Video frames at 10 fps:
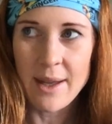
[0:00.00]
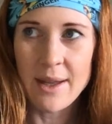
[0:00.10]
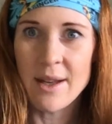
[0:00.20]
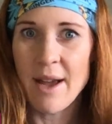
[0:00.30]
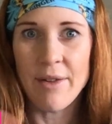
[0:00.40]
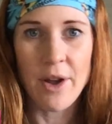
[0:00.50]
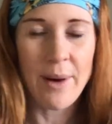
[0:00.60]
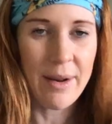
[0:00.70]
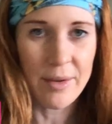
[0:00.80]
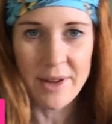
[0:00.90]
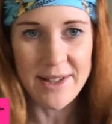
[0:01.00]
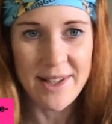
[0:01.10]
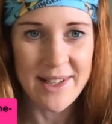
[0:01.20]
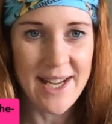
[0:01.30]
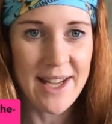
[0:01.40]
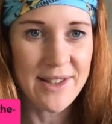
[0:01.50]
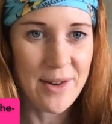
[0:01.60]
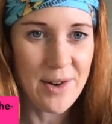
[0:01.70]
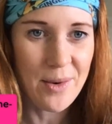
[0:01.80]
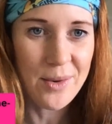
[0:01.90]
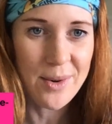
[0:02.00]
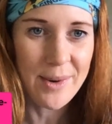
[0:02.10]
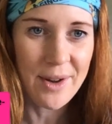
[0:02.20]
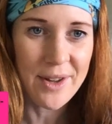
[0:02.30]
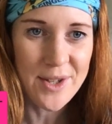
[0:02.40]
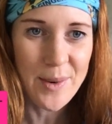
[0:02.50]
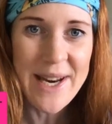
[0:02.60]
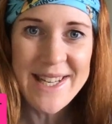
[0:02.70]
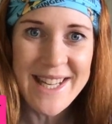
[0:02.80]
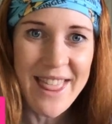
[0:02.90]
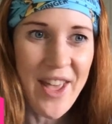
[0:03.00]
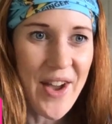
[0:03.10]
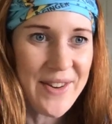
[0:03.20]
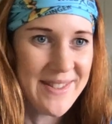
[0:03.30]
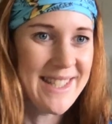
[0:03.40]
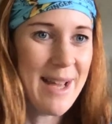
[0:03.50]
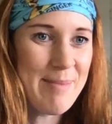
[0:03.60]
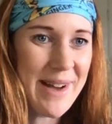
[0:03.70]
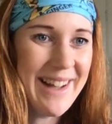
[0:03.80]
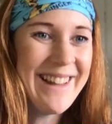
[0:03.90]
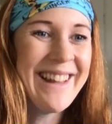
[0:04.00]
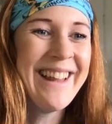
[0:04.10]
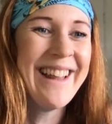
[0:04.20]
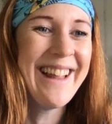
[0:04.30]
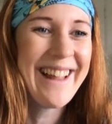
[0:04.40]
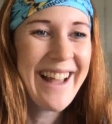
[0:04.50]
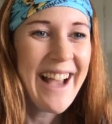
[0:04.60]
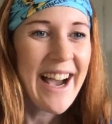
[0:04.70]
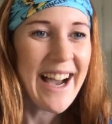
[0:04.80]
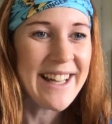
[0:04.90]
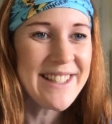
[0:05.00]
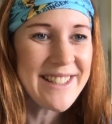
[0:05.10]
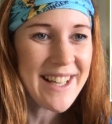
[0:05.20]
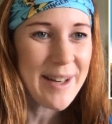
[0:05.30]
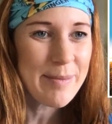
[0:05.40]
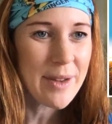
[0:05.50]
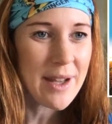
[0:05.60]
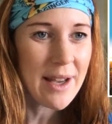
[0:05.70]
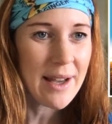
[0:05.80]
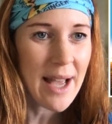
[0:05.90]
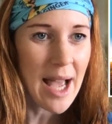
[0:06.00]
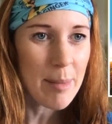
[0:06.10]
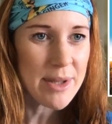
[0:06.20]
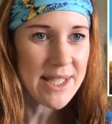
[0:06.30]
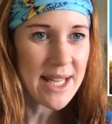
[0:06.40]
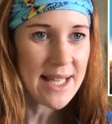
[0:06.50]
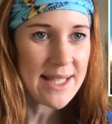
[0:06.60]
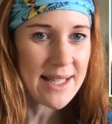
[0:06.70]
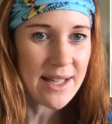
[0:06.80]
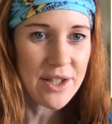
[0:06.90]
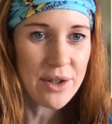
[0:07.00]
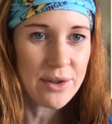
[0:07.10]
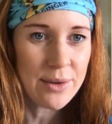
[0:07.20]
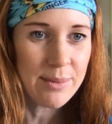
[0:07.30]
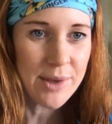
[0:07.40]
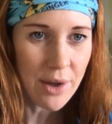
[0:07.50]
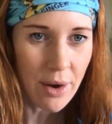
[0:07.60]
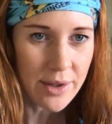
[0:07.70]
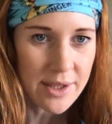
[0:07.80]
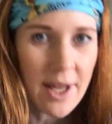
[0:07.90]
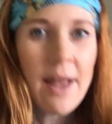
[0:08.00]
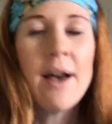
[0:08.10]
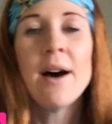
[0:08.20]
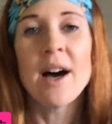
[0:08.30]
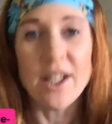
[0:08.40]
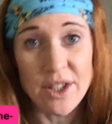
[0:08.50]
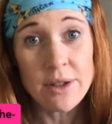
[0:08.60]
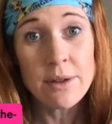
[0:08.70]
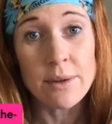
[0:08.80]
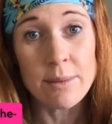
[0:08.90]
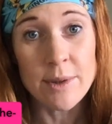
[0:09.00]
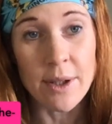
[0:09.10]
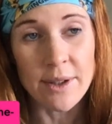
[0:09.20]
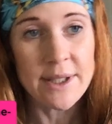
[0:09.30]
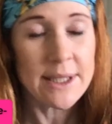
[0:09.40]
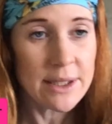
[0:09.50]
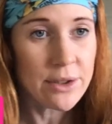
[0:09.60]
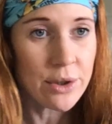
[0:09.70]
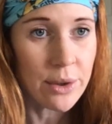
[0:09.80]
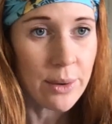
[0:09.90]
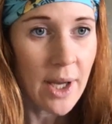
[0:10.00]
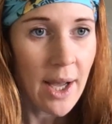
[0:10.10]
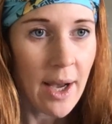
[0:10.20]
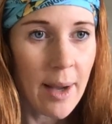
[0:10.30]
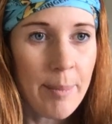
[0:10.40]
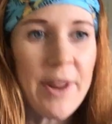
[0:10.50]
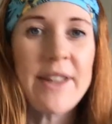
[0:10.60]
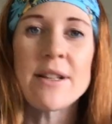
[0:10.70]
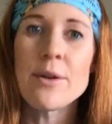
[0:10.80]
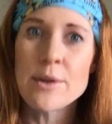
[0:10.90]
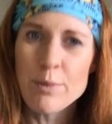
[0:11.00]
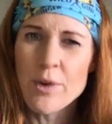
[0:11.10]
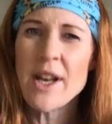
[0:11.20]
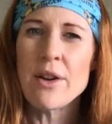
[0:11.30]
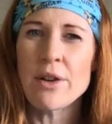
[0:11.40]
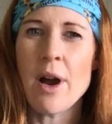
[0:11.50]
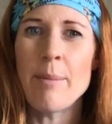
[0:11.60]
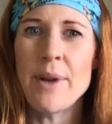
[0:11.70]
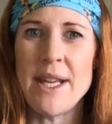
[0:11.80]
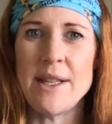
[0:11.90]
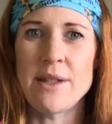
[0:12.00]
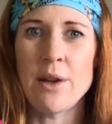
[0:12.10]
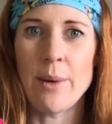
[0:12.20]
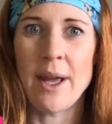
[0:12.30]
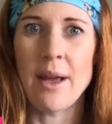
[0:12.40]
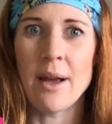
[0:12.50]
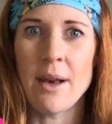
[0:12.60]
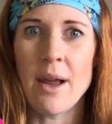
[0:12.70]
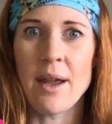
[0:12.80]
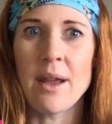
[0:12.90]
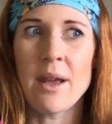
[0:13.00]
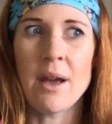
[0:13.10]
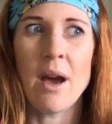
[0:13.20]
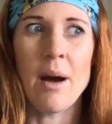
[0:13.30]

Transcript: you never know how long that's going to take, so don't order one on the 23rd of December. And Abazir says I should do some socks. I should do some socks, this is true. But there's loads of really good companies doing like